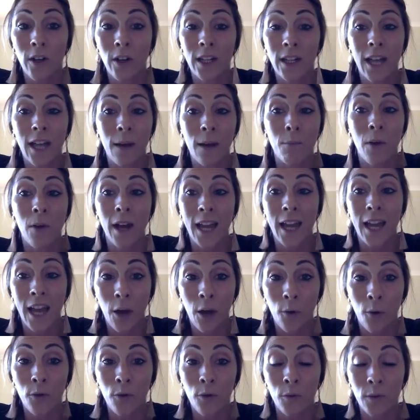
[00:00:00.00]
that, my
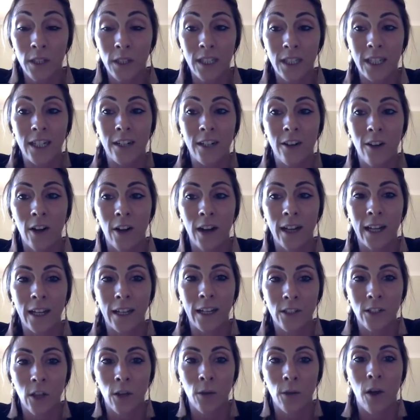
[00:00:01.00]
health was declining.
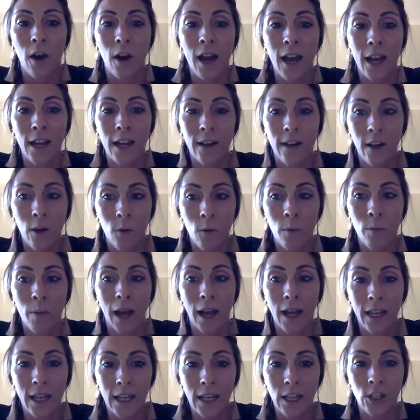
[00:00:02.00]
So I had lower
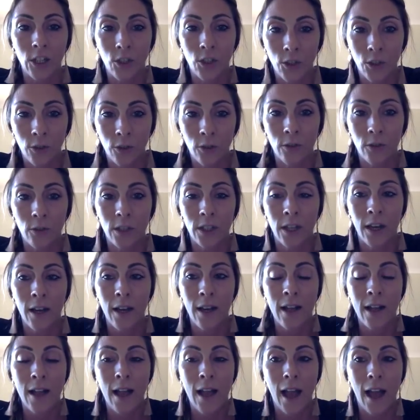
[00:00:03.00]
back issues.
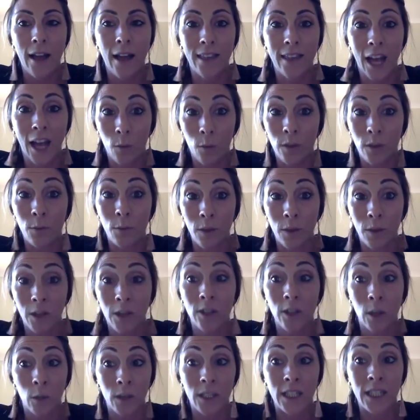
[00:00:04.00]
And that was
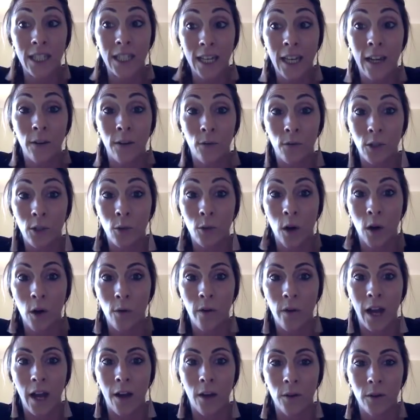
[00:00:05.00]
because I was sitting for
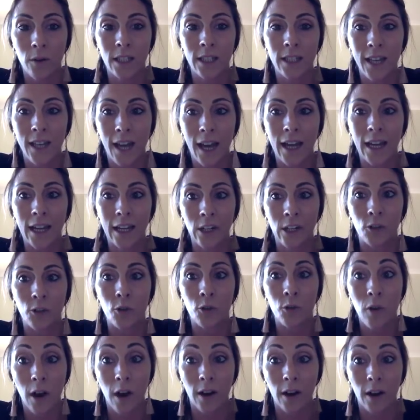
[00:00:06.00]
12 hours a day in a
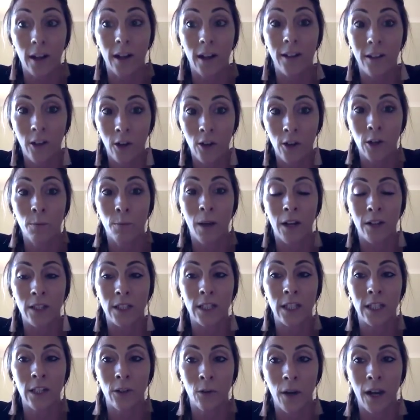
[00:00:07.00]
truck. You're
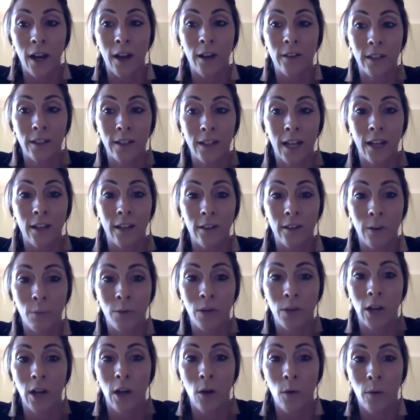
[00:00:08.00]
bouncing around, and the
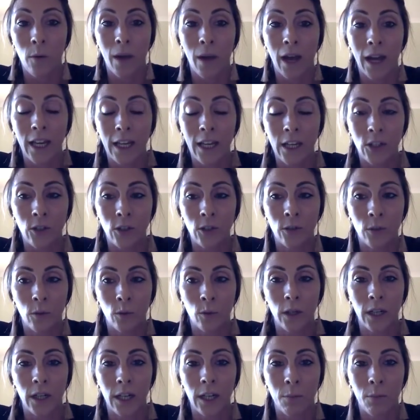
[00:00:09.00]
lower back issues were
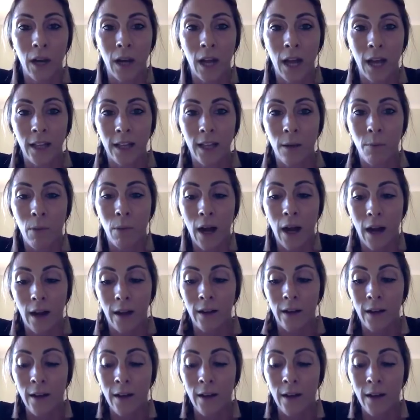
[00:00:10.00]
really playing their part.